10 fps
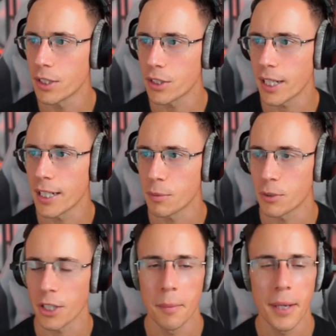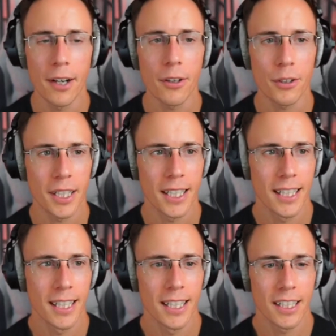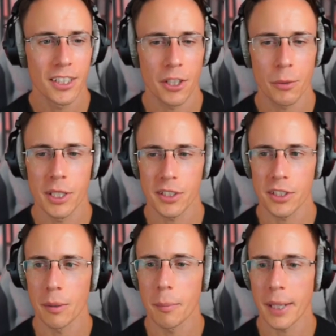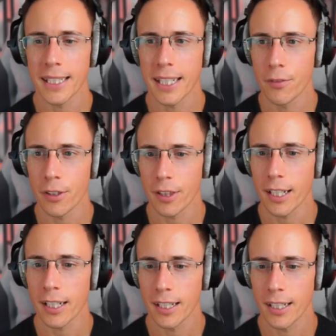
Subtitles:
Just take some time out, because otherwise it's going to impact everything.